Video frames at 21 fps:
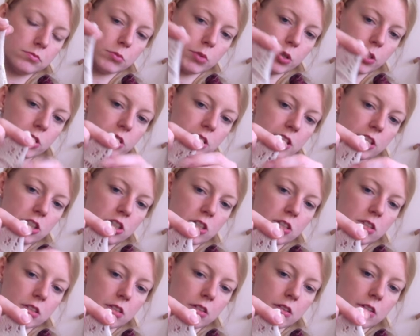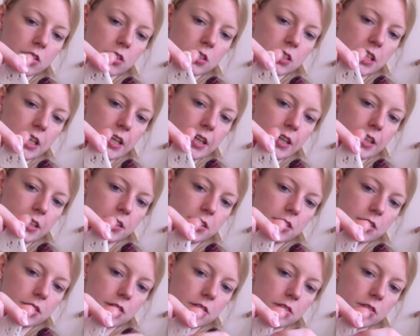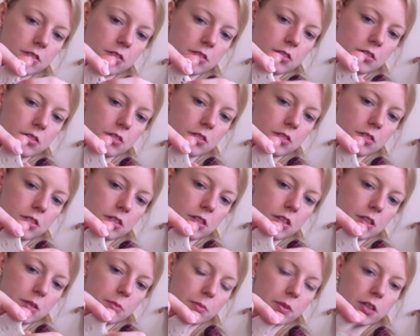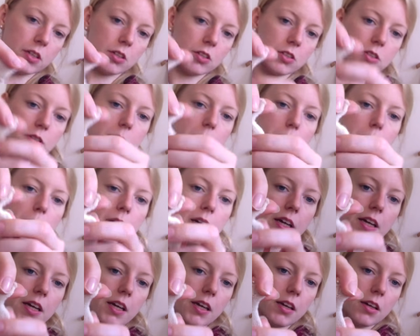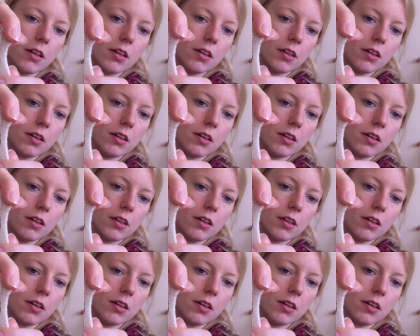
stitches on the sides, because my